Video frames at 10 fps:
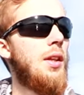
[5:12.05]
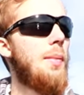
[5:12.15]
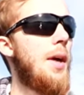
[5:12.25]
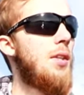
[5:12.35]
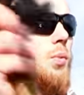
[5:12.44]
The
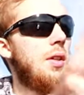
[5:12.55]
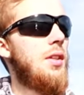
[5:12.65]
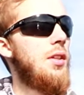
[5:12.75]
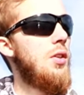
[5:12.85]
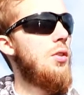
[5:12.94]
best
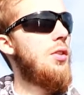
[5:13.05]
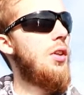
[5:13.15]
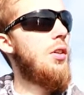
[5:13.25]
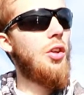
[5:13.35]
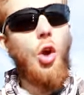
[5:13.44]
ones to use
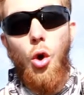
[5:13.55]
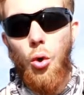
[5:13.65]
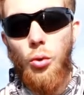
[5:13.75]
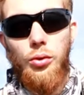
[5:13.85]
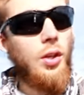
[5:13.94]
during the
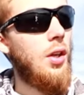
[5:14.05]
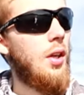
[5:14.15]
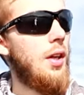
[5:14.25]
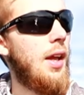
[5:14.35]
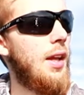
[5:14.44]
cold
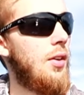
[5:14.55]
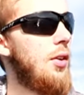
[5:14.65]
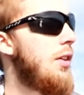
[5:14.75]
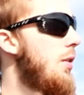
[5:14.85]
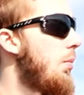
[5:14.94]
and
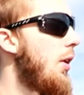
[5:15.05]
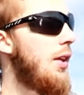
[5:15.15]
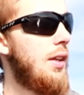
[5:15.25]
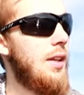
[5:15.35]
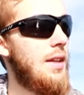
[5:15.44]
early
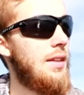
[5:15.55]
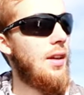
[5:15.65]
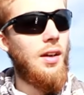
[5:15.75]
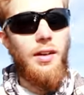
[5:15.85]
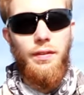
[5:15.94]
spring is
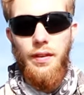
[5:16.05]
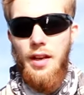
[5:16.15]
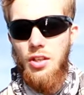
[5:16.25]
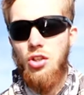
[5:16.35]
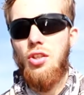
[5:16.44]

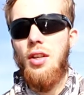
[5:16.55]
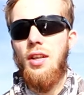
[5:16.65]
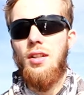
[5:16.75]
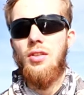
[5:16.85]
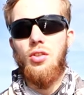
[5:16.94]
finesse
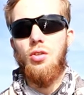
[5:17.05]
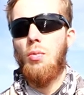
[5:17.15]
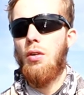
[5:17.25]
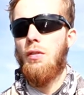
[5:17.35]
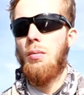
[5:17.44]
jigs or
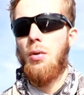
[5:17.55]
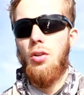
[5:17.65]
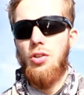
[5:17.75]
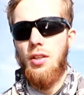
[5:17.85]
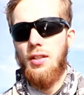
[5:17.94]
small
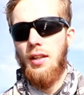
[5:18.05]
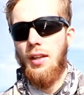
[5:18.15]
football jigs.